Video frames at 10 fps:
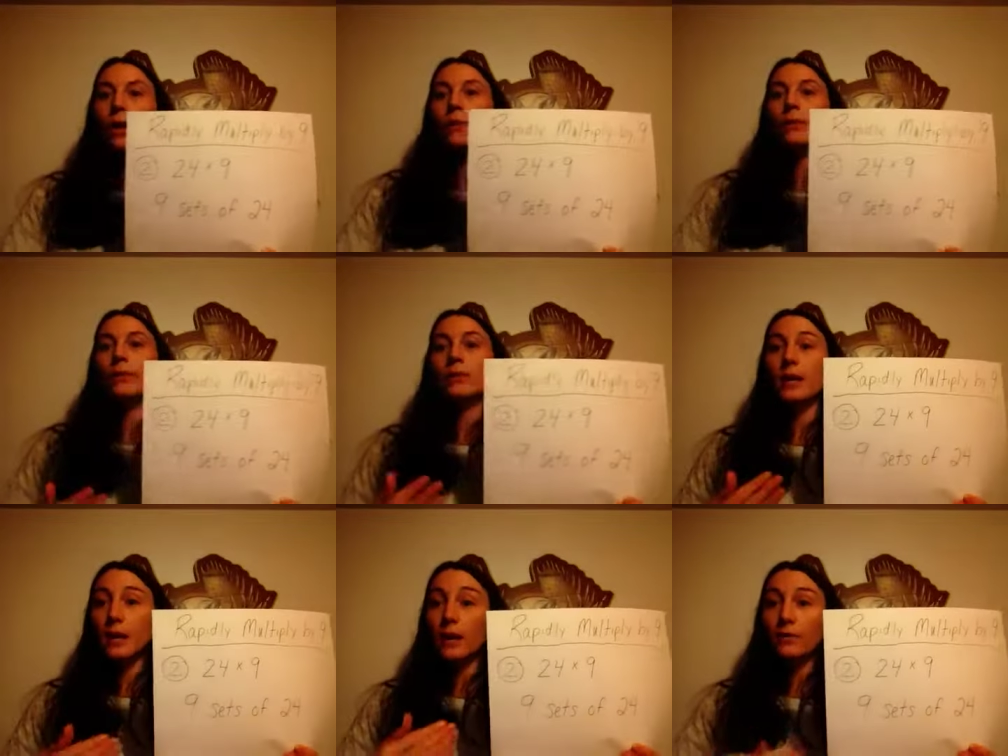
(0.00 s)
But
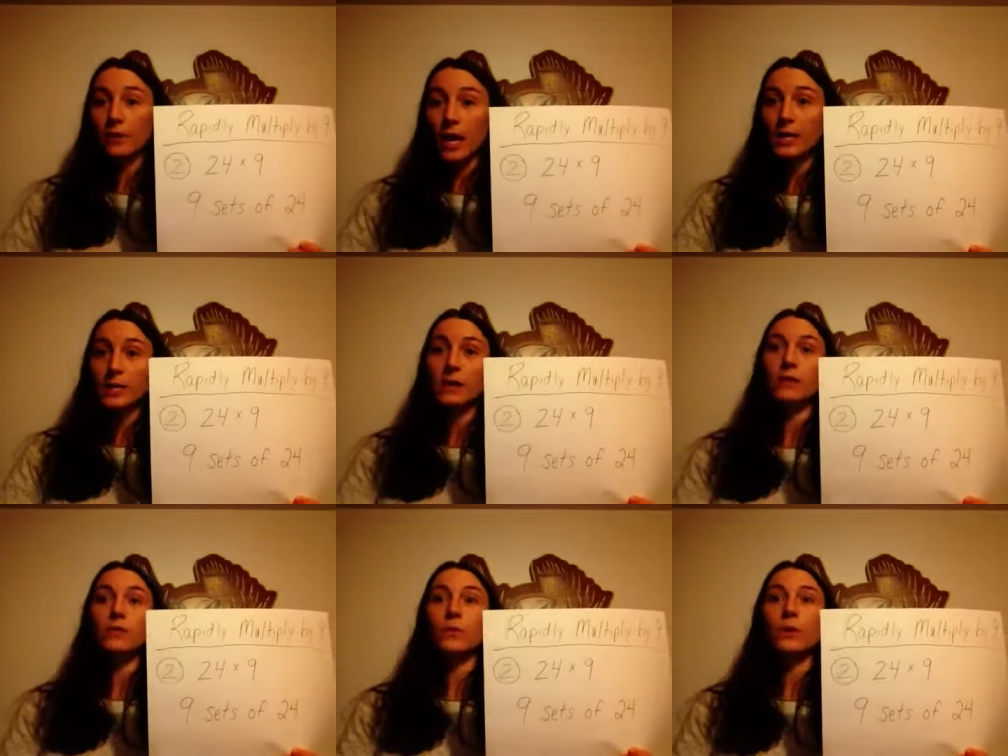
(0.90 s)
thinking of 9 sets
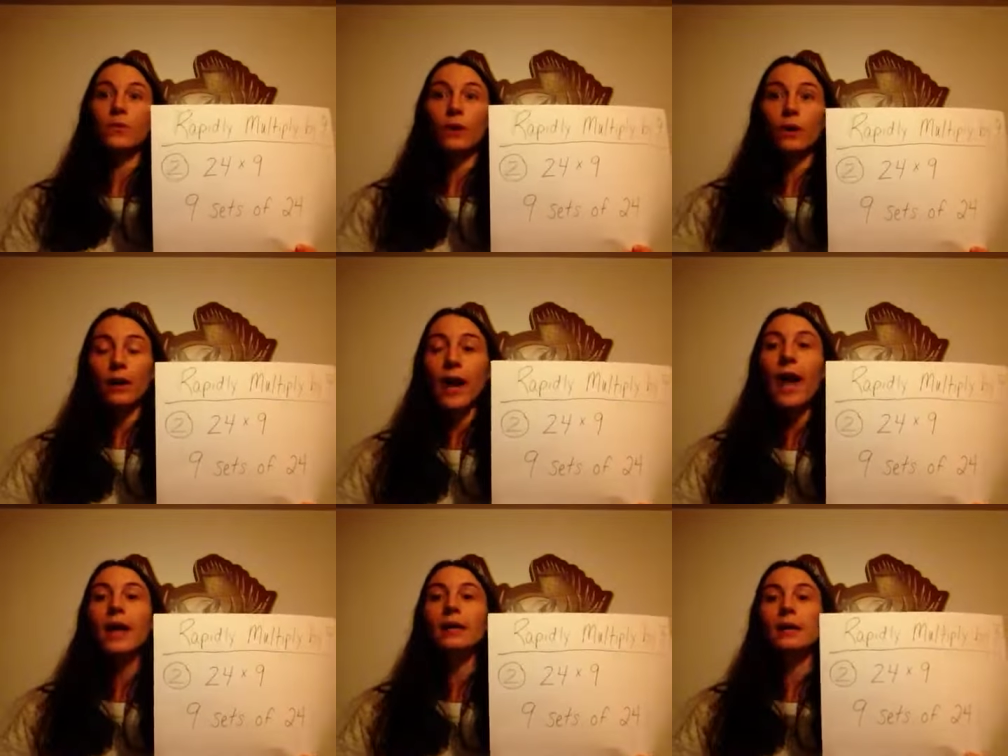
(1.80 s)
of 24 in our
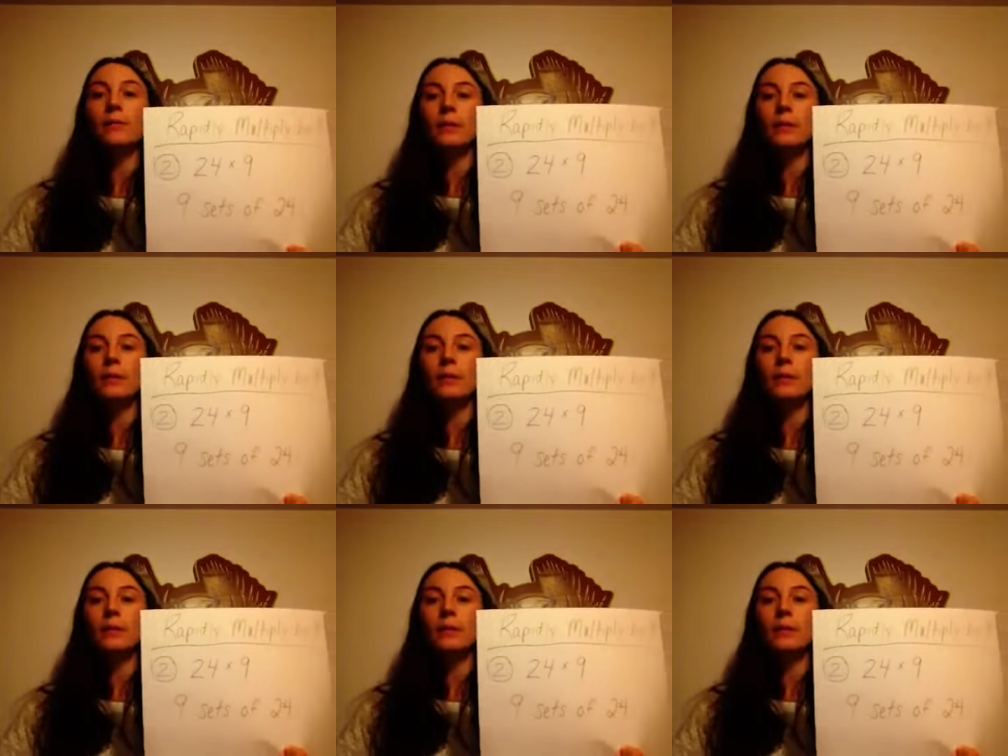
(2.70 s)
head can be